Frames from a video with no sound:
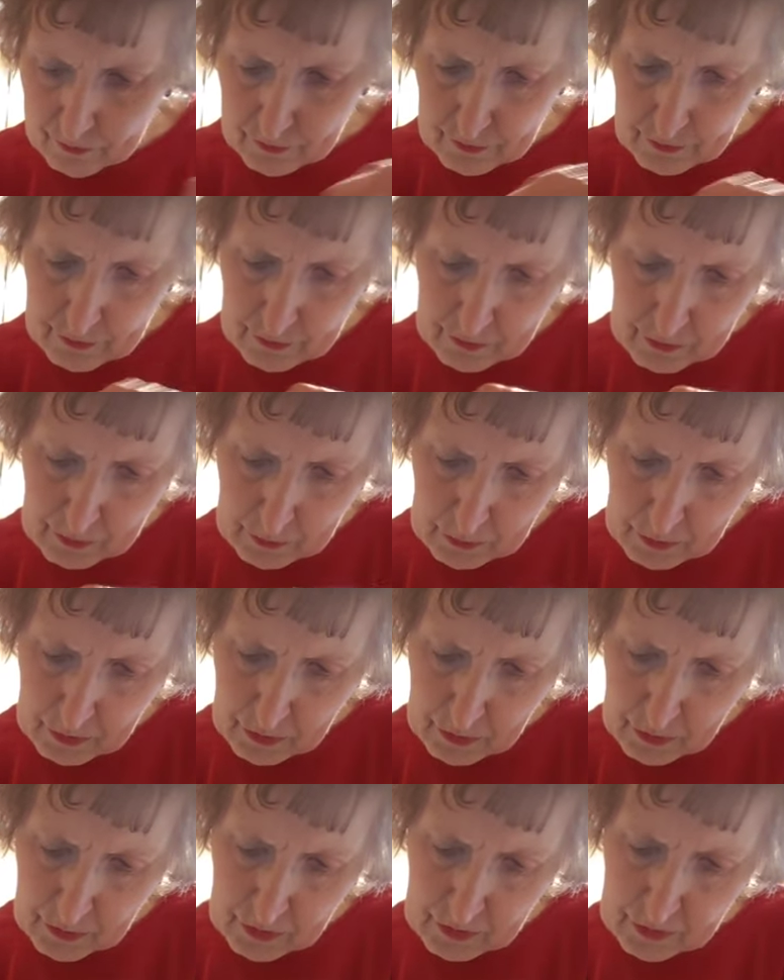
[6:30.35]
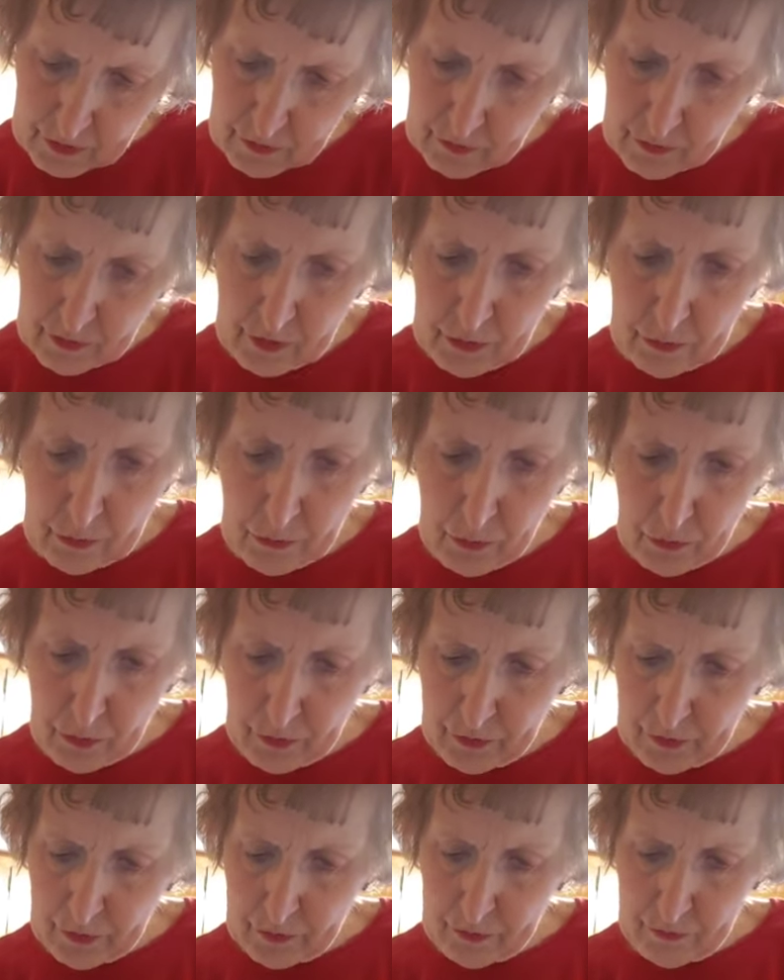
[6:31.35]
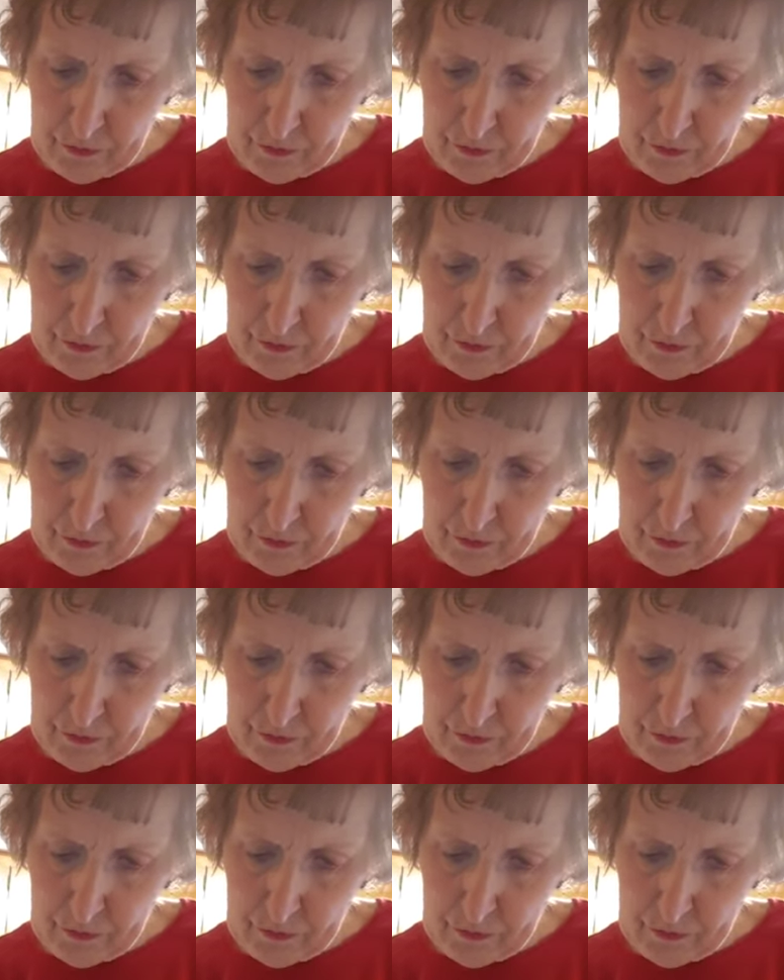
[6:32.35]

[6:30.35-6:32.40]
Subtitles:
Somehow I end up a little more than